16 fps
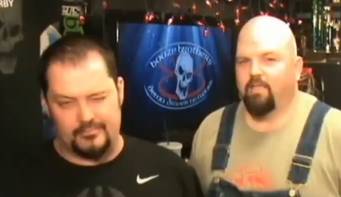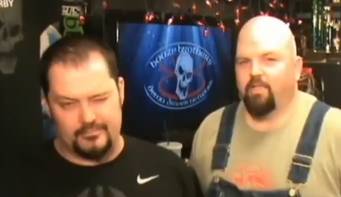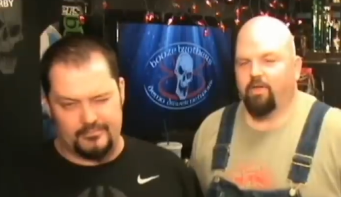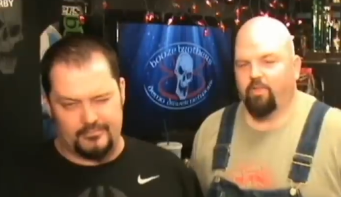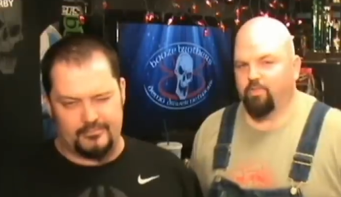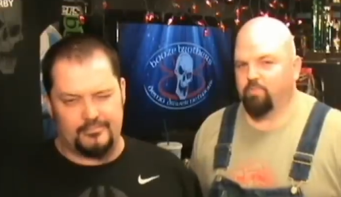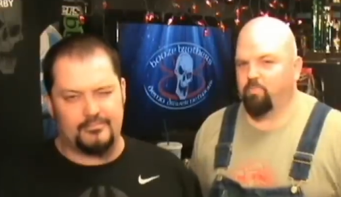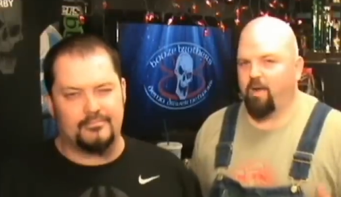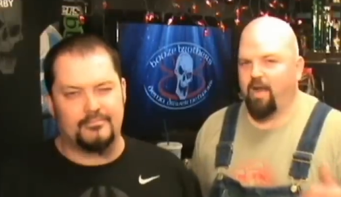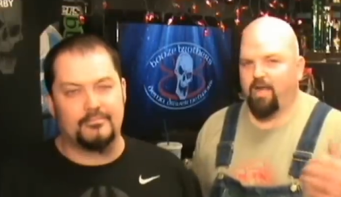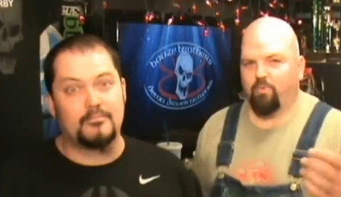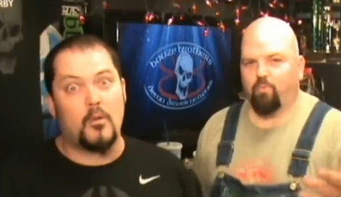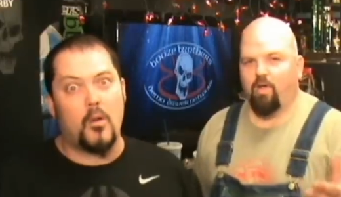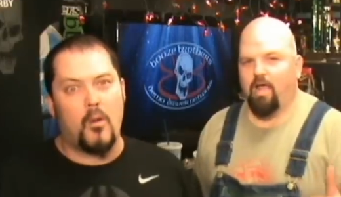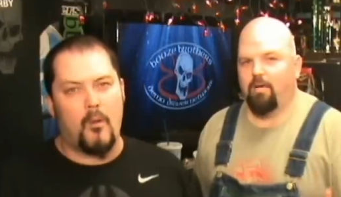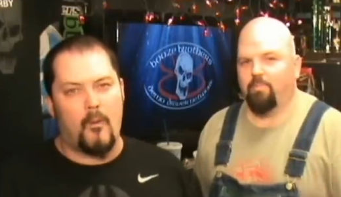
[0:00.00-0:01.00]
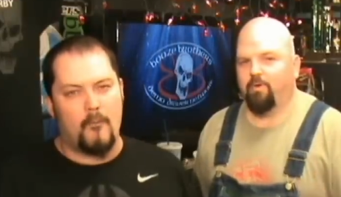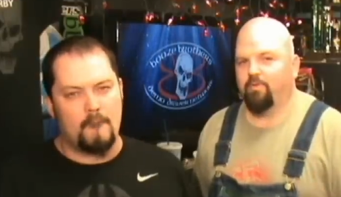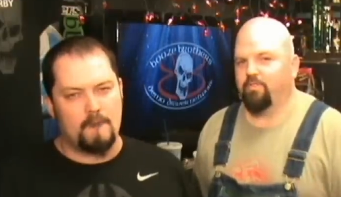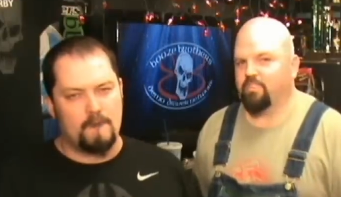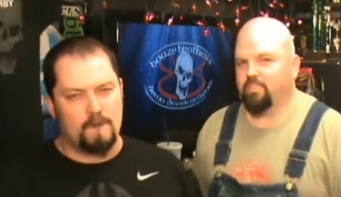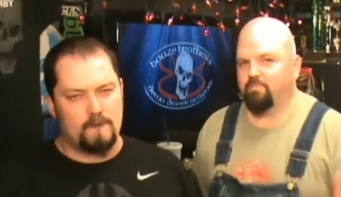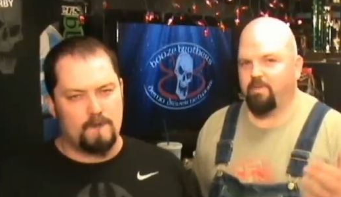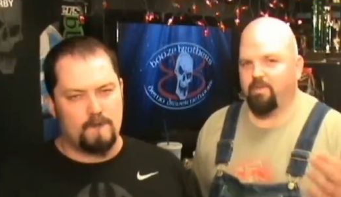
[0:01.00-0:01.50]
Speaker 1: you know, there's Brandon Reimer,
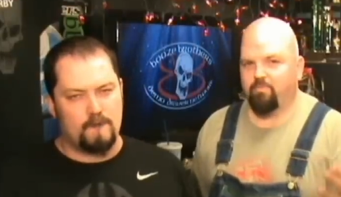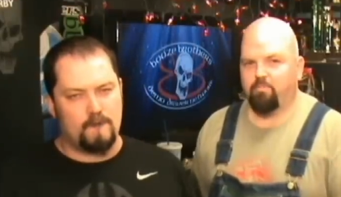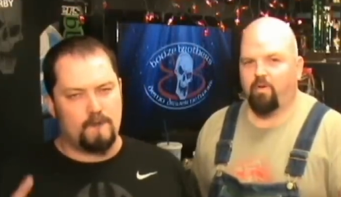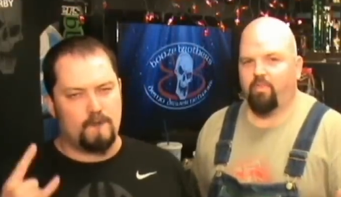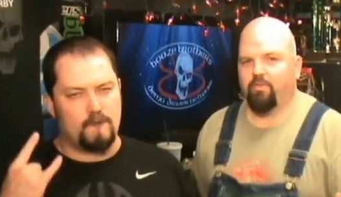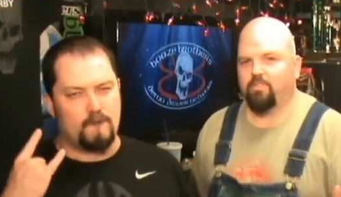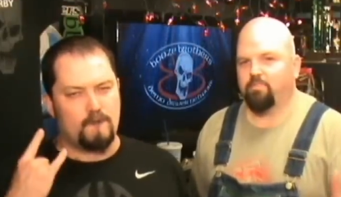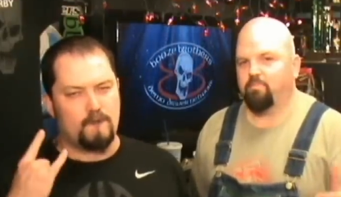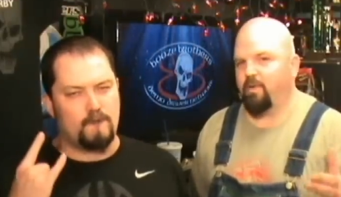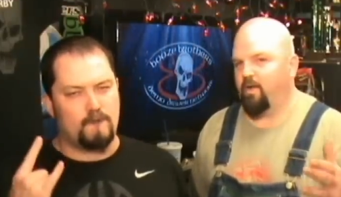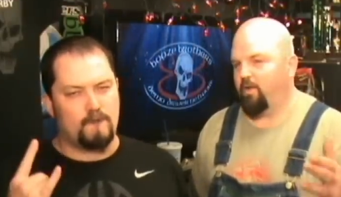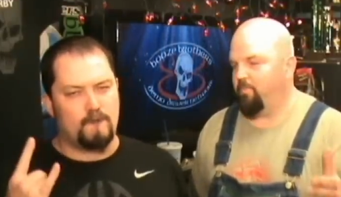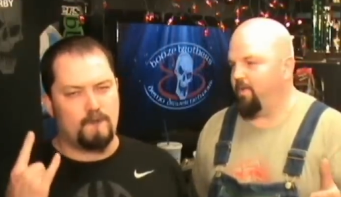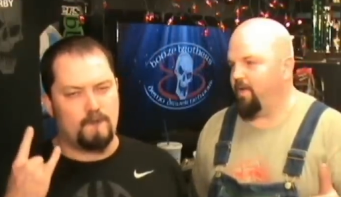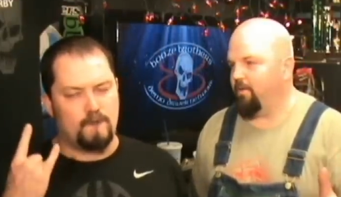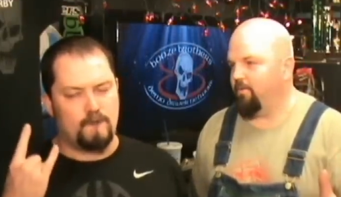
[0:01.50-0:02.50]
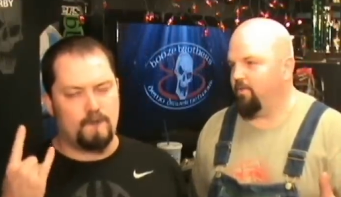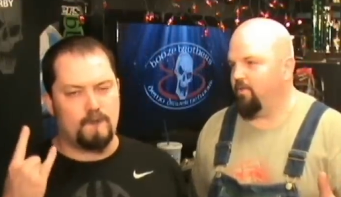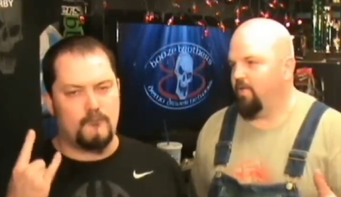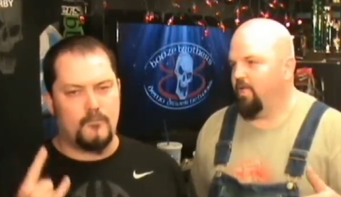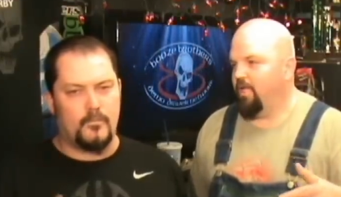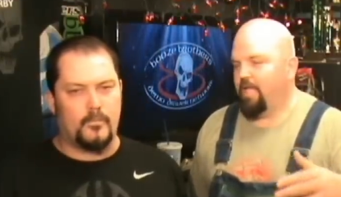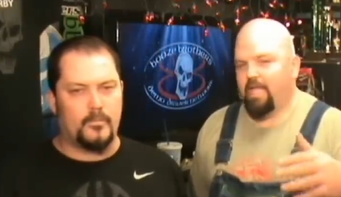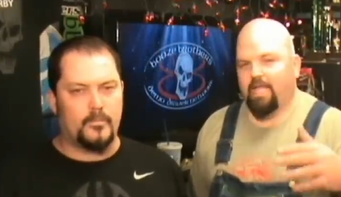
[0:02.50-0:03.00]
the Smith Brothers, Metal,
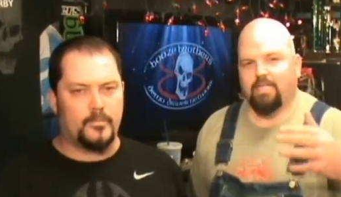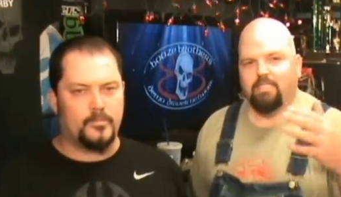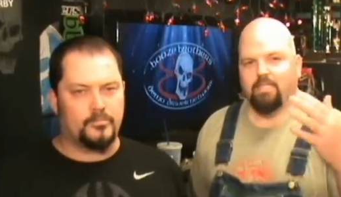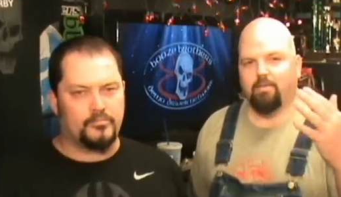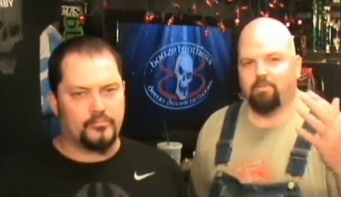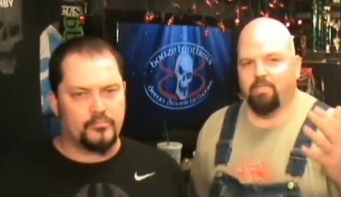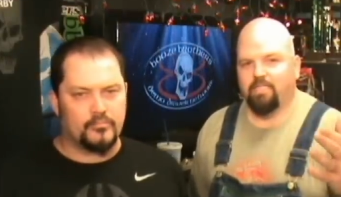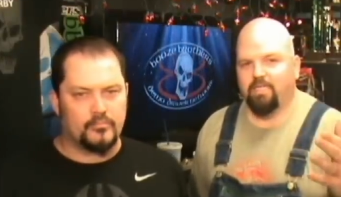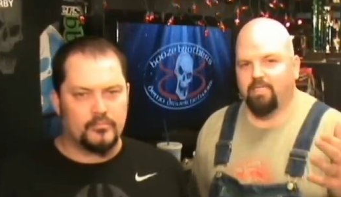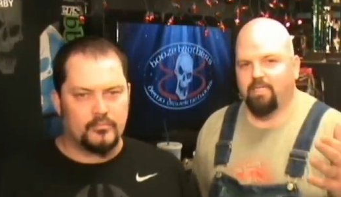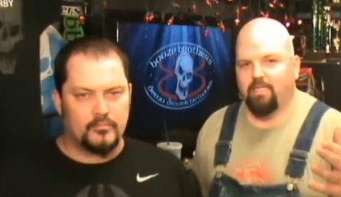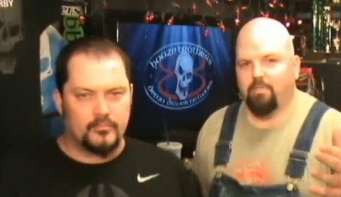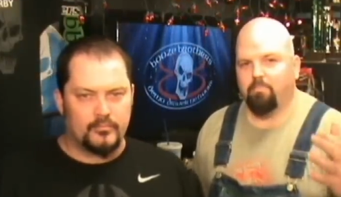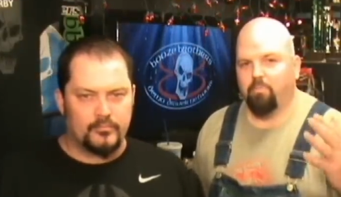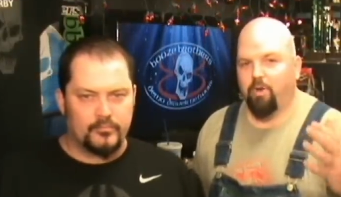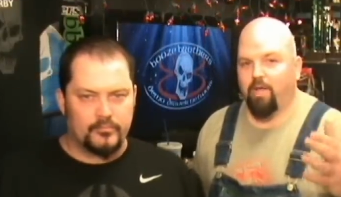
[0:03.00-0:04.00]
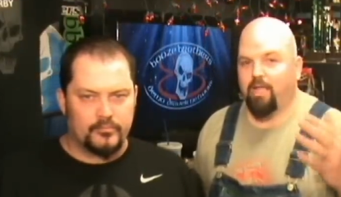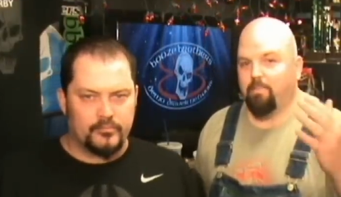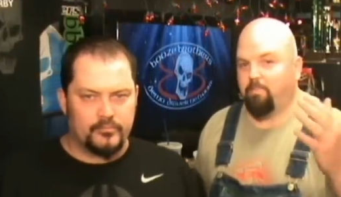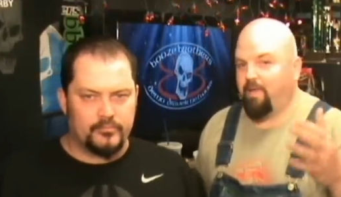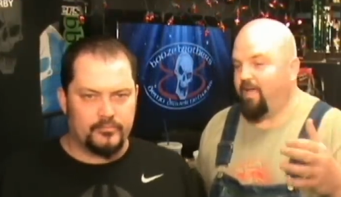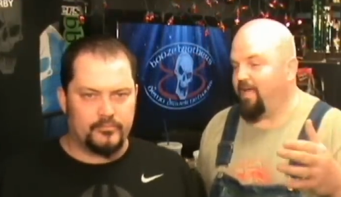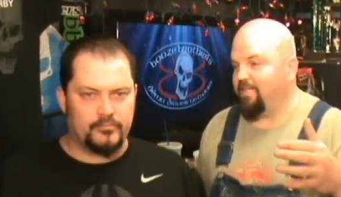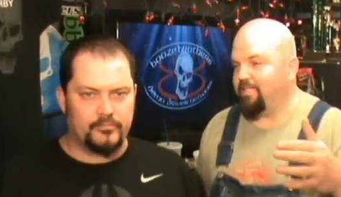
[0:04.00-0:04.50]
NWDD, Brant
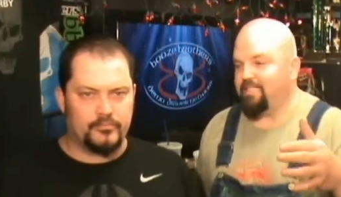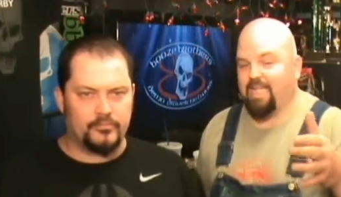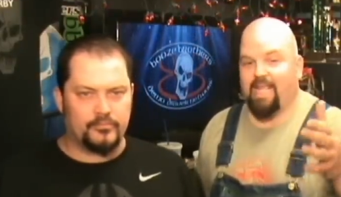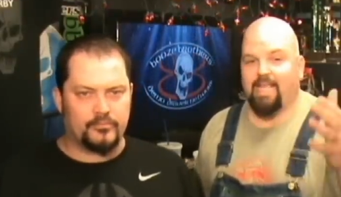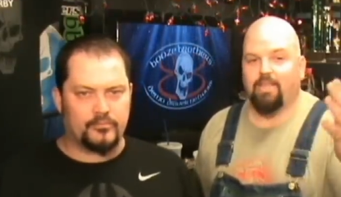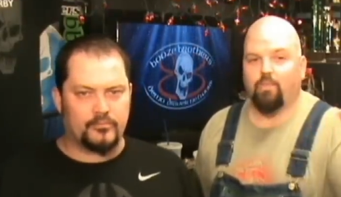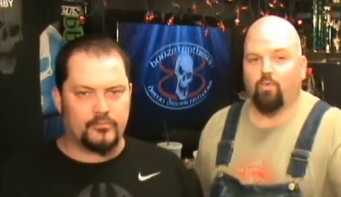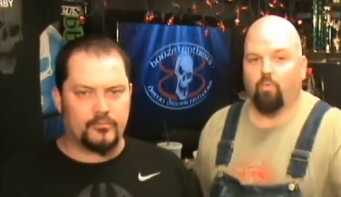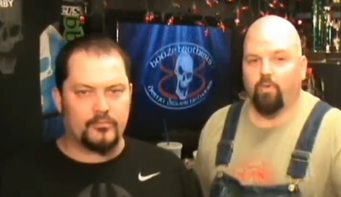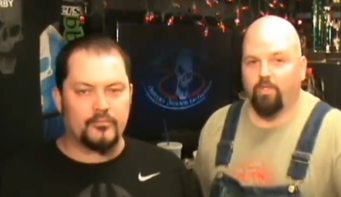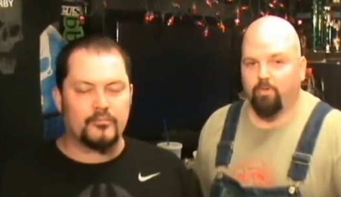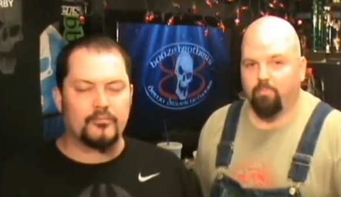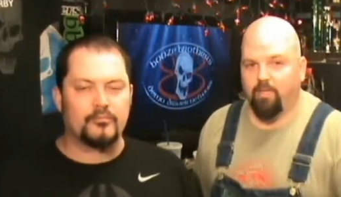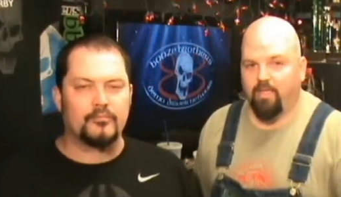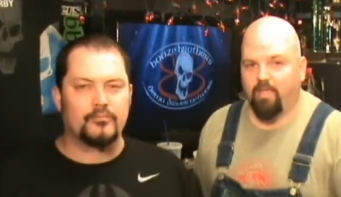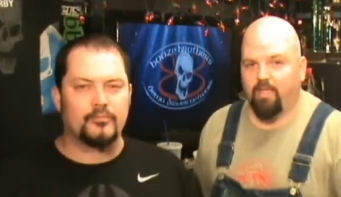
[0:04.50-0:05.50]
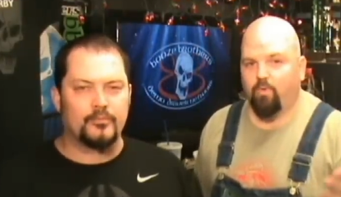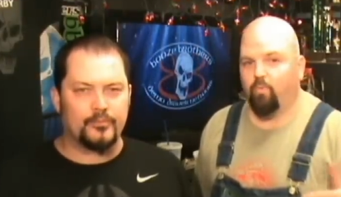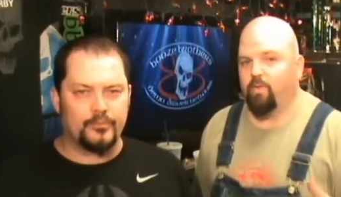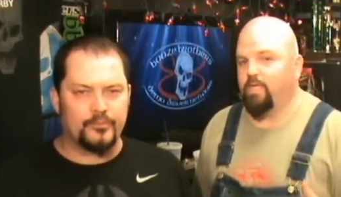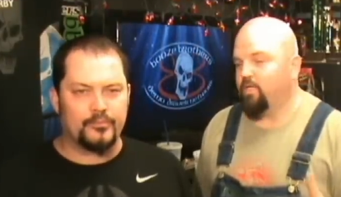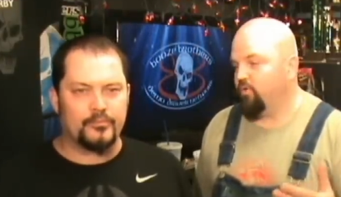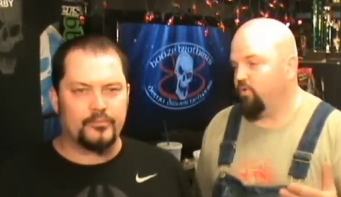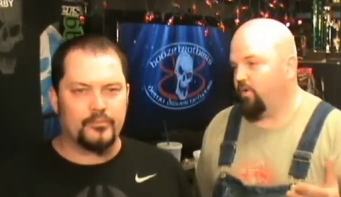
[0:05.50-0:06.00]
Pat, Dan the Wheelman,
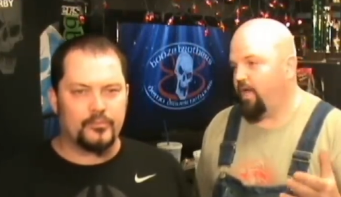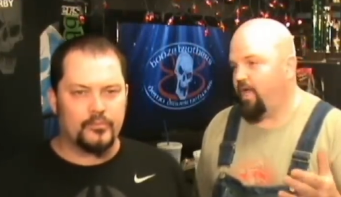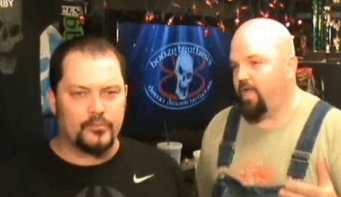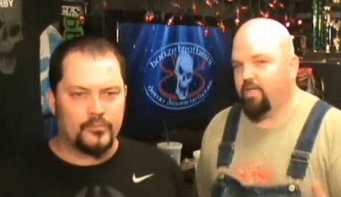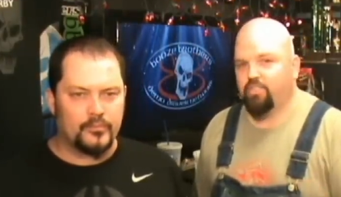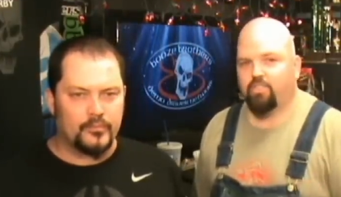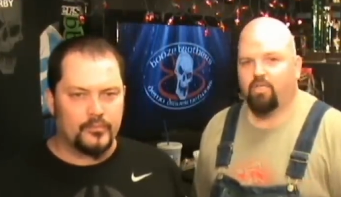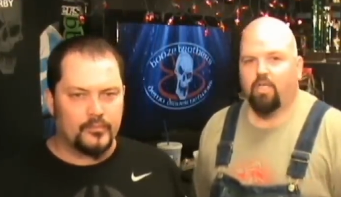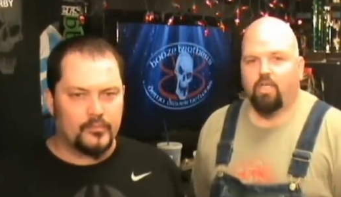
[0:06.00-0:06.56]
We Crash,